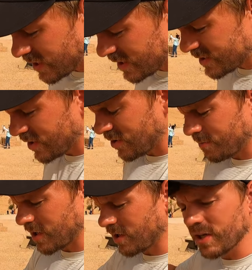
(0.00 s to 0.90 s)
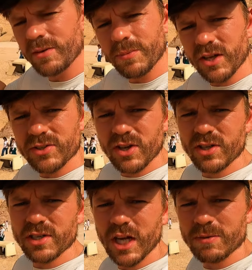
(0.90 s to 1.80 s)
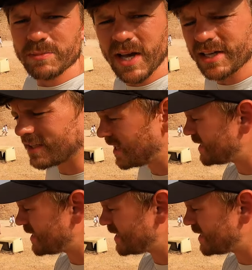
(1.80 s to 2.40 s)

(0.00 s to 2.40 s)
years go by and Belzoni comes back in